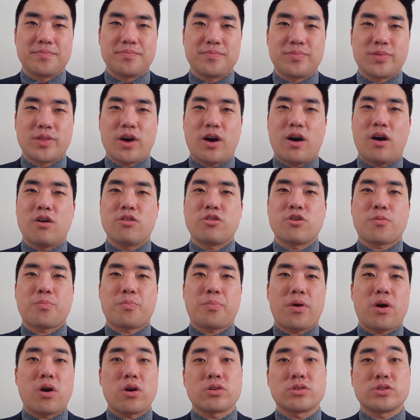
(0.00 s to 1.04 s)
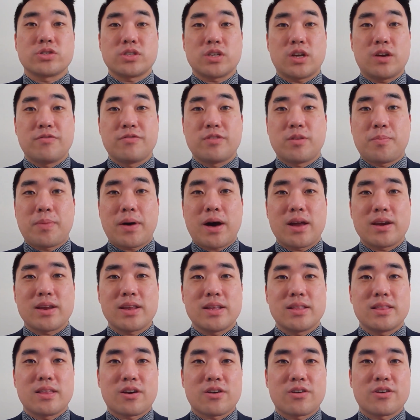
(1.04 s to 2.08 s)
the other parts of the body
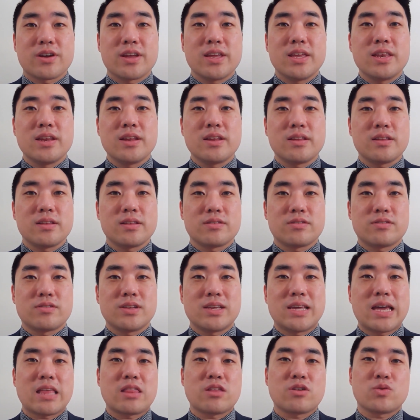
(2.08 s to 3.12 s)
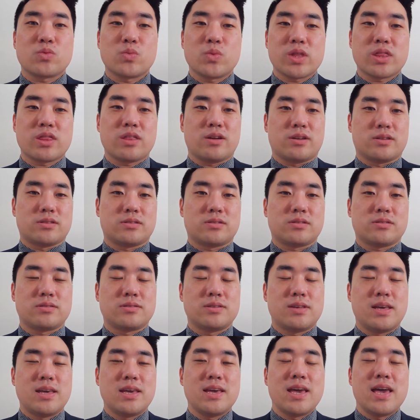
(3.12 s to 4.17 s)
that are in together with us,
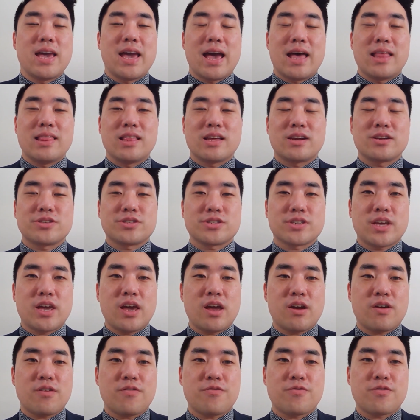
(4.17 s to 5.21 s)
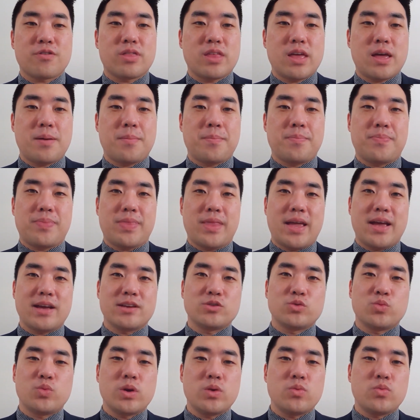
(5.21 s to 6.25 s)
and let us care for them
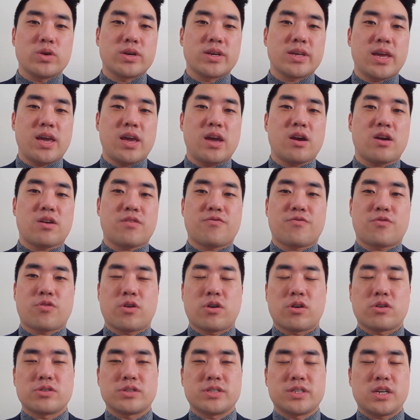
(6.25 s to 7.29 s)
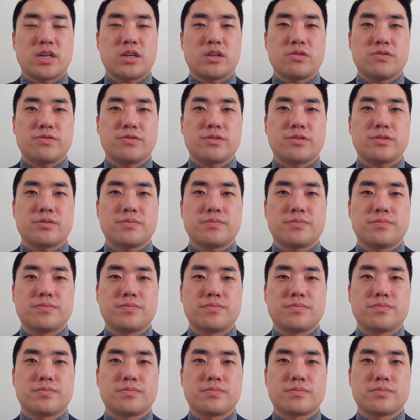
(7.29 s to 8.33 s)
as we would care for ourselves
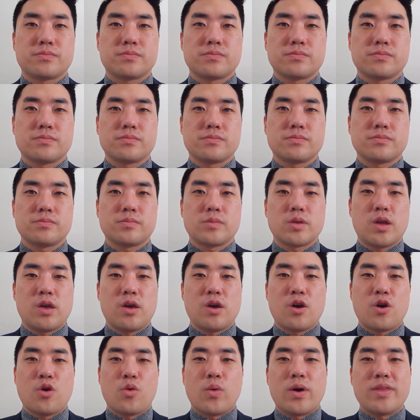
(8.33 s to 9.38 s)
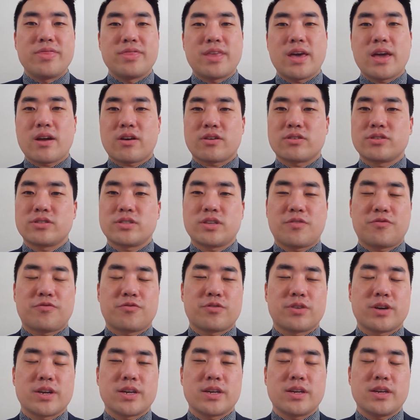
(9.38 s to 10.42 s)
when they are
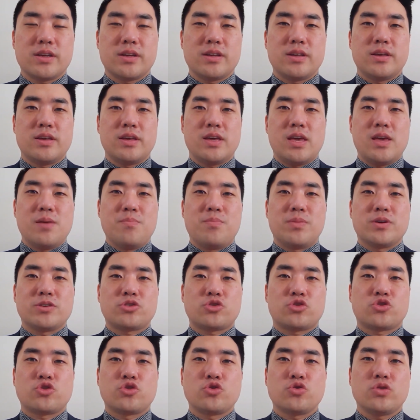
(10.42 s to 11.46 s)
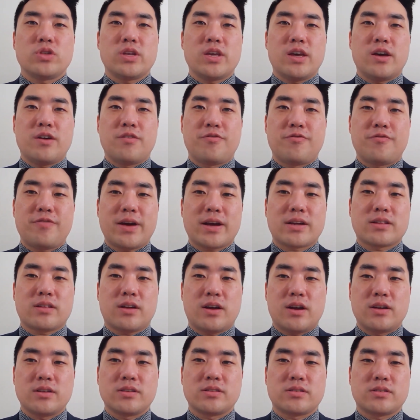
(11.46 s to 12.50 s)
suffering, it must truly affect
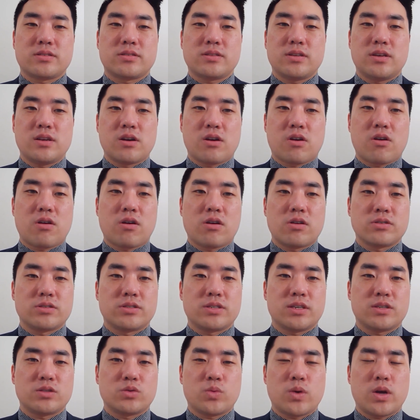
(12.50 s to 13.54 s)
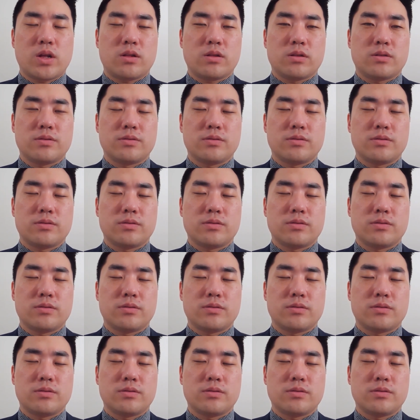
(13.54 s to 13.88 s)
us in our hearts as well.